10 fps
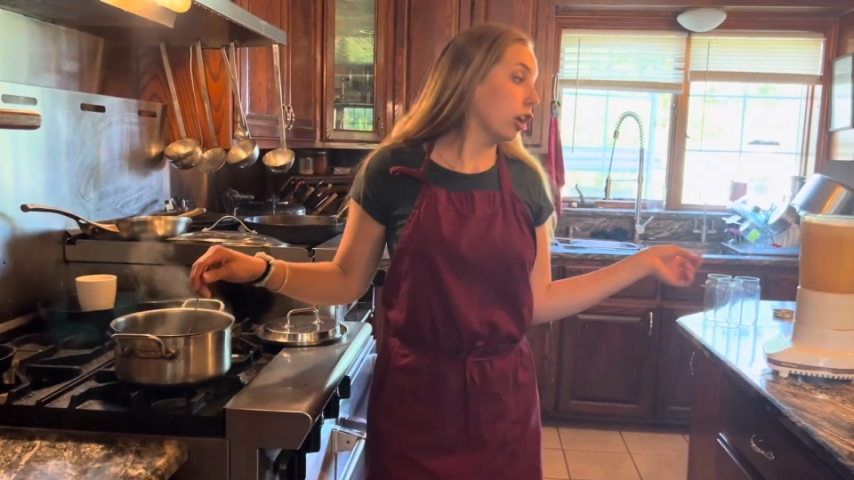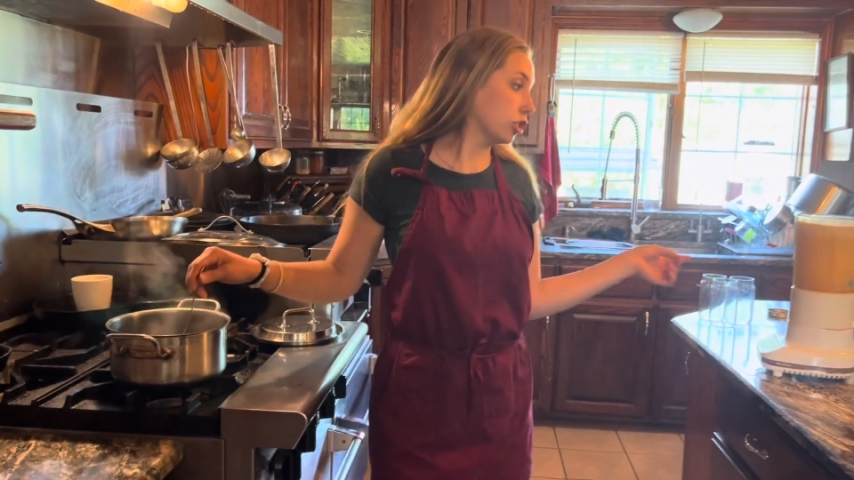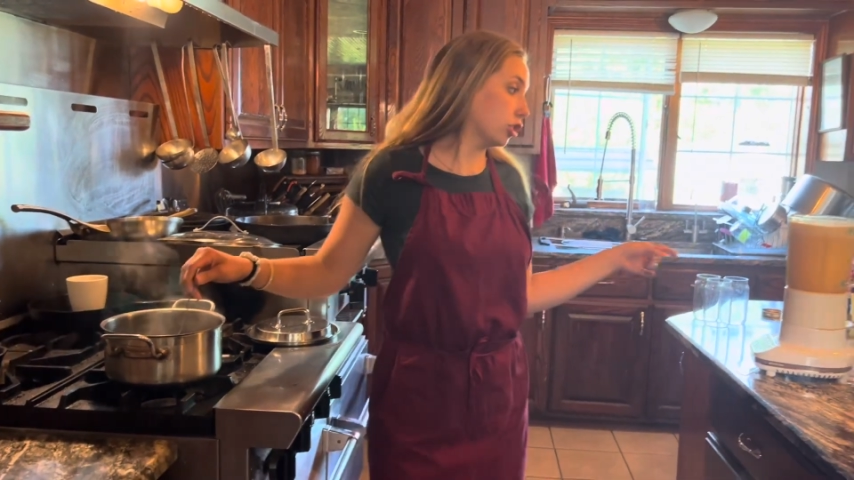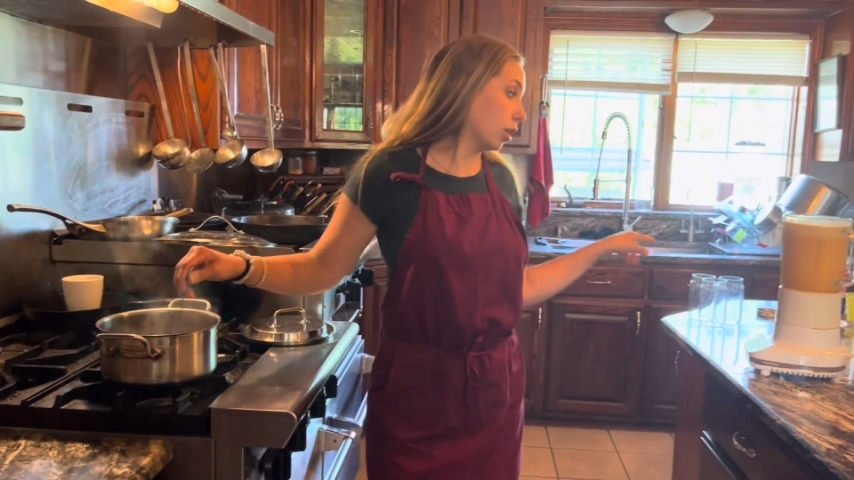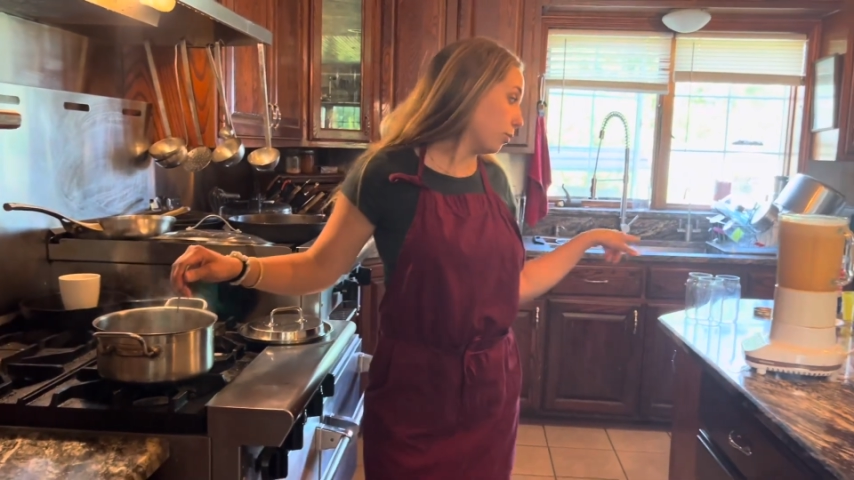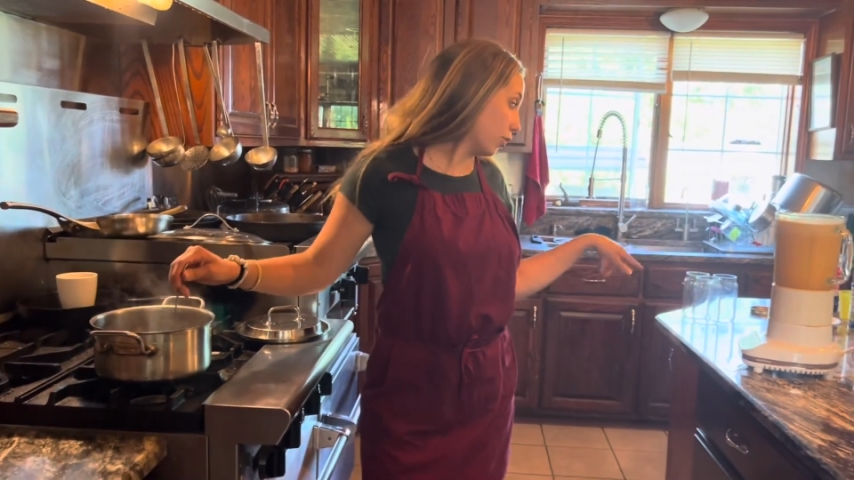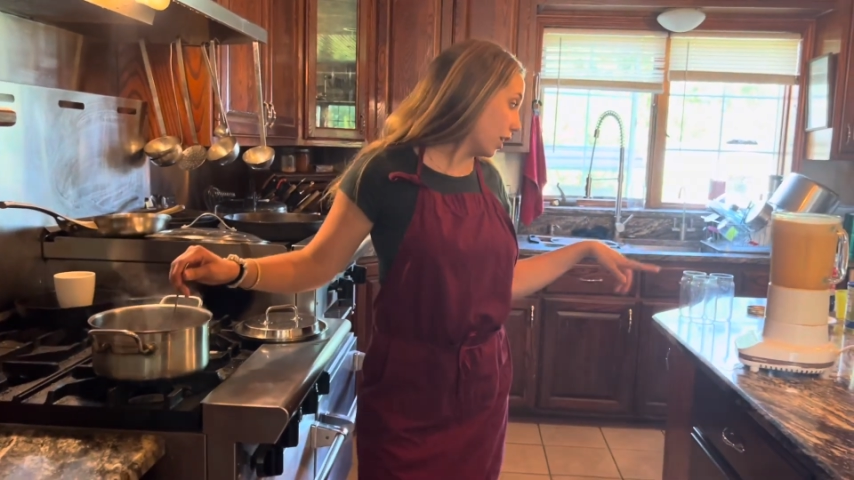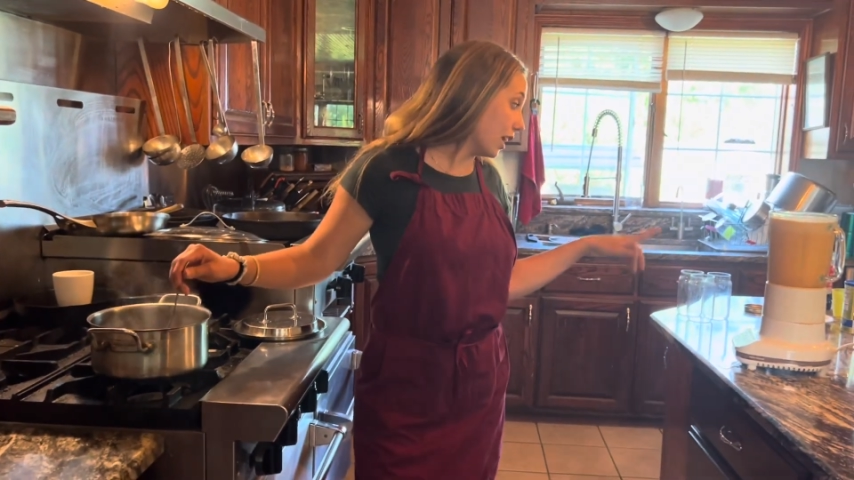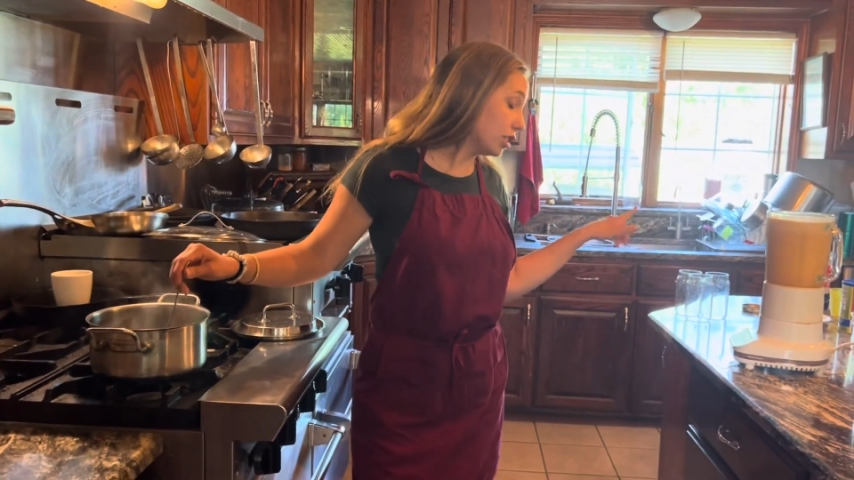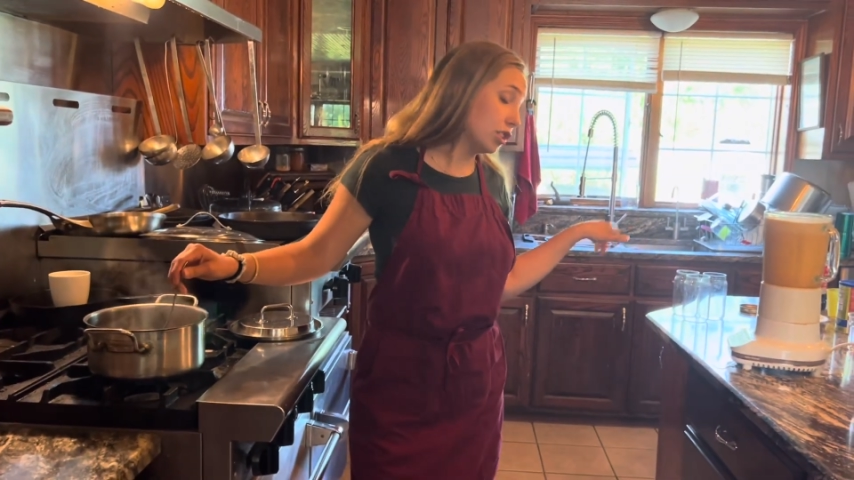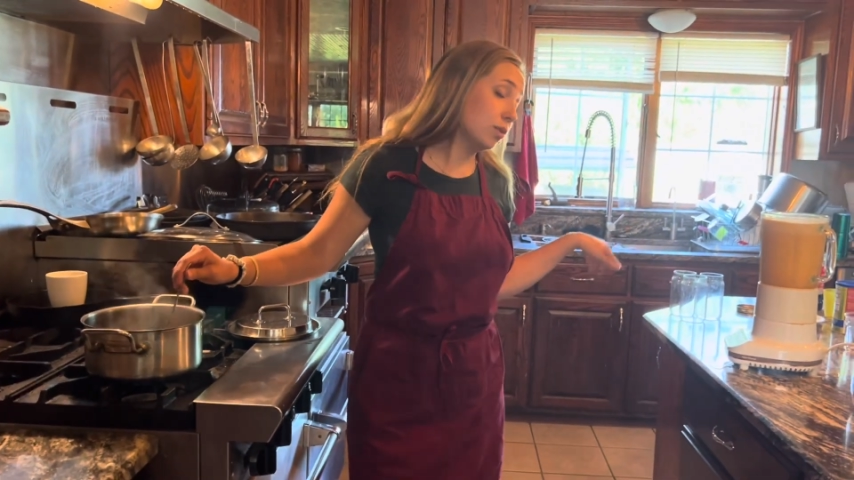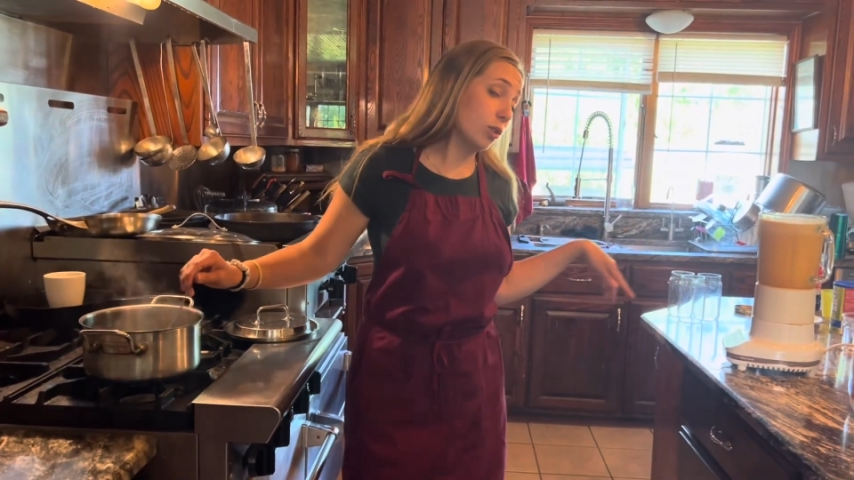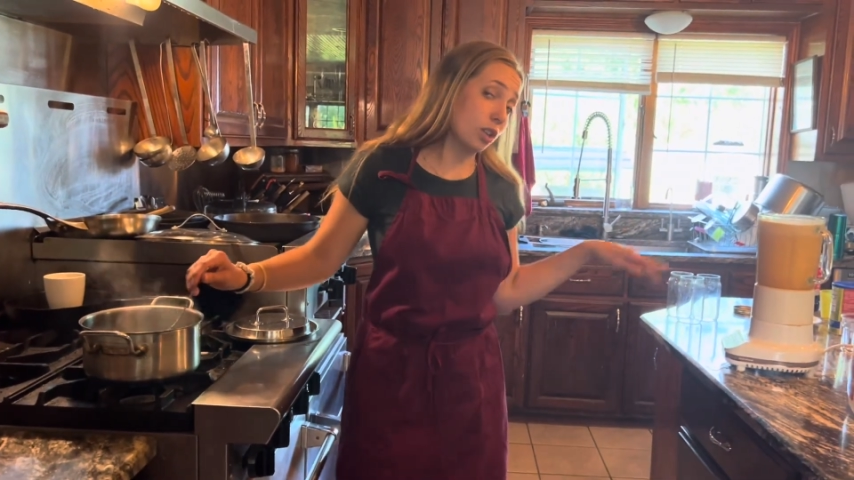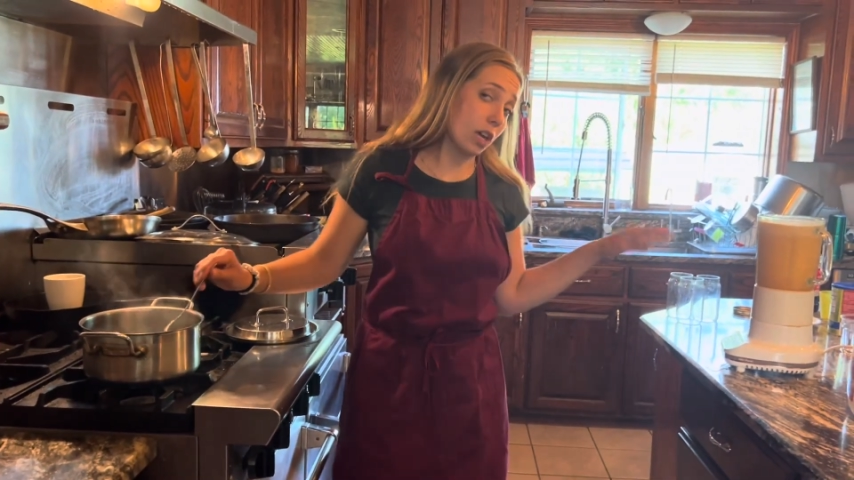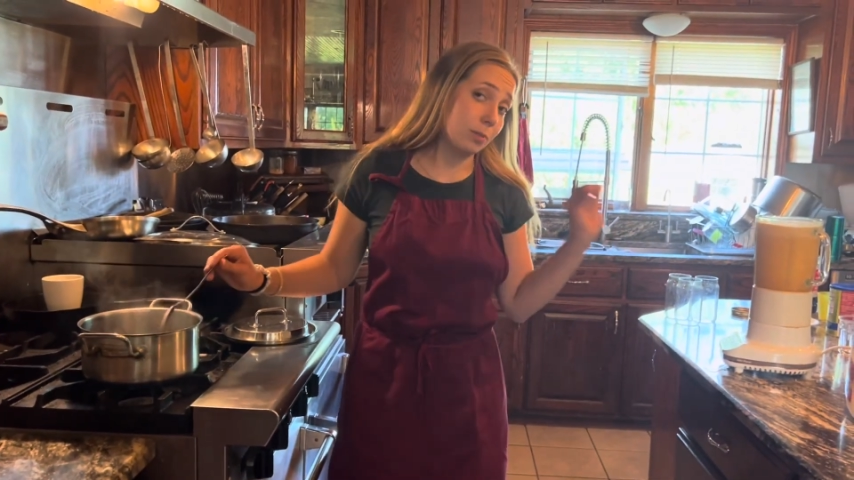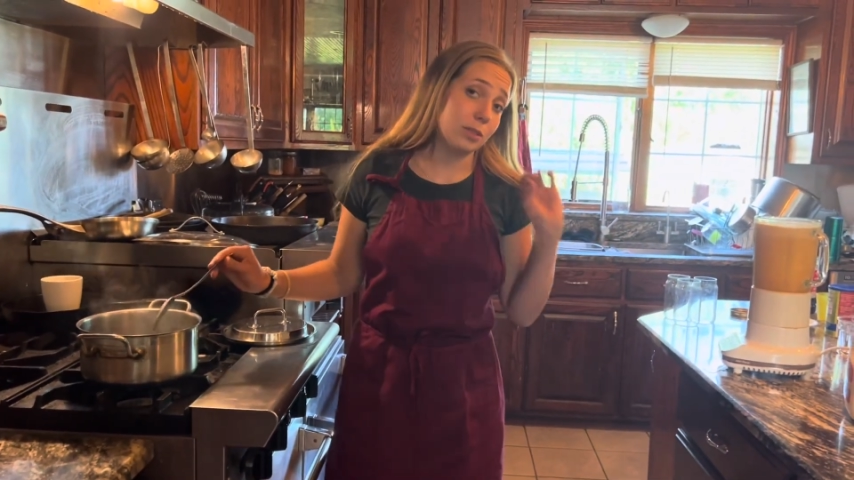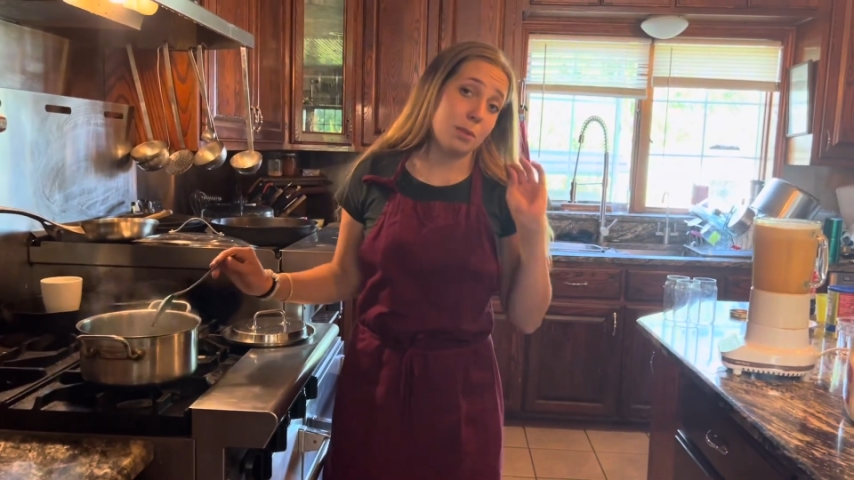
syrup for the edges of your cup to